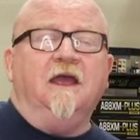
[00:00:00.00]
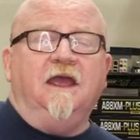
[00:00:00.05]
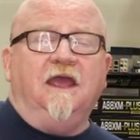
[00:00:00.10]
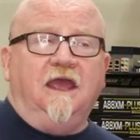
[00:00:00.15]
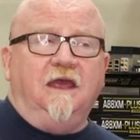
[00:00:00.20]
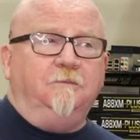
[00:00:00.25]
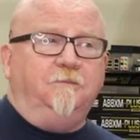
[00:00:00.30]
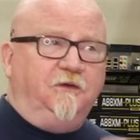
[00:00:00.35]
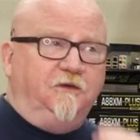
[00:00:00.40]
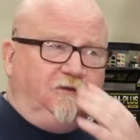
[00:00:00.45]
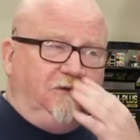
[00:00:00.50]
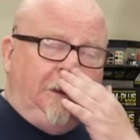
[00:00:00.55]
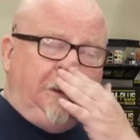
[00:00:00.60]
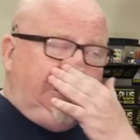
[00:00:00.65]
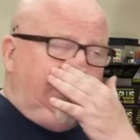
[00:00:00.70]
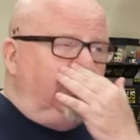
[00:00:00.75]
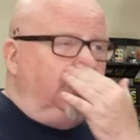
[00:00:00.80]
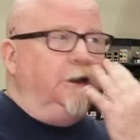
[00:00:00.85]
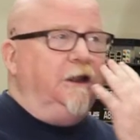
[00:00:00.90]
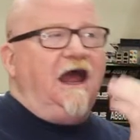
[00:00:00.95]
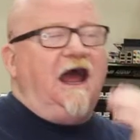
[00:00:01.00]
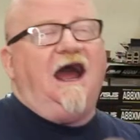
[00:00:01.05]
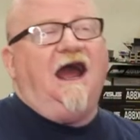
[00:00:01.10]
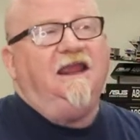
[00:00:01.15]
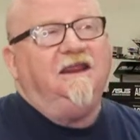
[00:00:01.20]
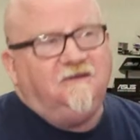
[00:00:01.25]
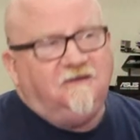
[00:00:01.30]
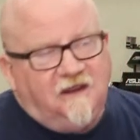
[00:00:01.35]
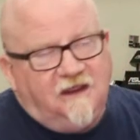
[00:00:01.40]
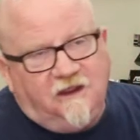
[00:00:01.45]
In particular, in
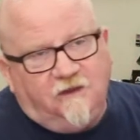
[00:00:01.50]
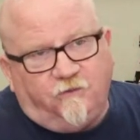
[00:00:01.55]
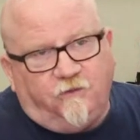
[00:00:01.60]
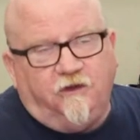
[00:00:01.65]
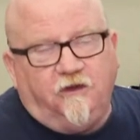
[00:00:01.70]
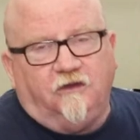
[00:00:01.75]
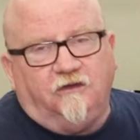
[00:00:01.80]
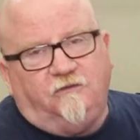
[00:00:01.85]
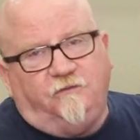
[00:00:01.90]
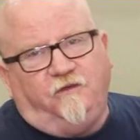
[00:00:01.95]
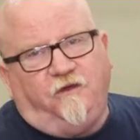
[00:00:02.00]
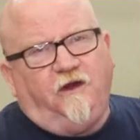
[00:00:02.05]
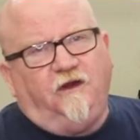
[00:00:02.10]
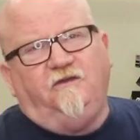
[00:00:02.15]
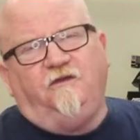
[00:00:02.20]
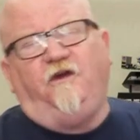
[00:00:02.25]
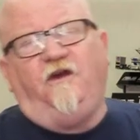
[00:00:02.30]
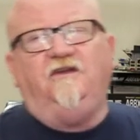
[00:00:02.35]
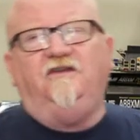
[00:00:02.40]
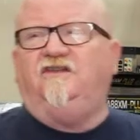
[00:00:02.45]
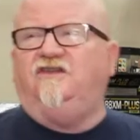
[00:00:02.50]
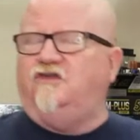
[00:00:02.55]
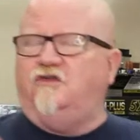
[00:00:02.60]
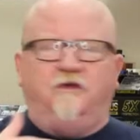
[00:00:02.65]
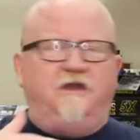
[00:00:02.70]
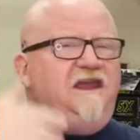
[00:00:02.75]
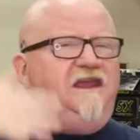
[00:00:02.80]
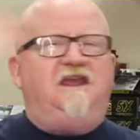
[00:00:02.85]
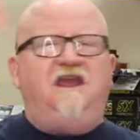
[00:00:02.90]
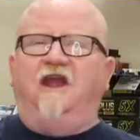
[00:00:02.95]
IT, for your first
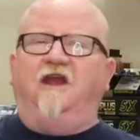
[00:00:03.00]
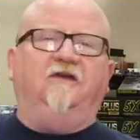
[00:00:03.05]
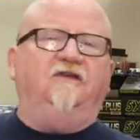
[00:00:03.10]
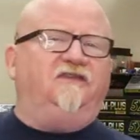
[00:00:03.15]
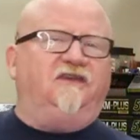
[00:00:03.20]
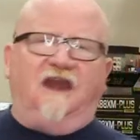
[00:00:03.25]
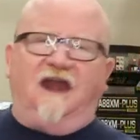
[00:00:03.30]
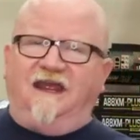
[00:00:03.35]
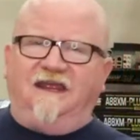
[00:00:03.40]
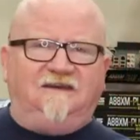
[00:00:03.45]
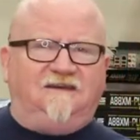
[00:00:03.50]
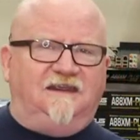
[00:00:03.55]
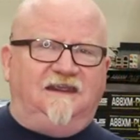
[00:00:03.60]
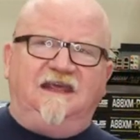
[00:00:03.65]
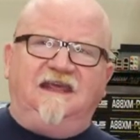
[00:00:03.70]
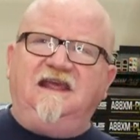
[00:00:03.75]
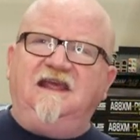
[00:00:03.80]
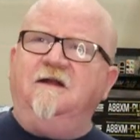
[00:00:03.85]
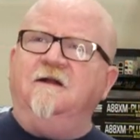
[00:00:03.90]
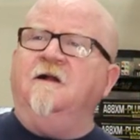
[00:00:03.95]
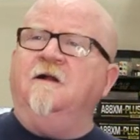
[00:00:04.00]
three years in IT,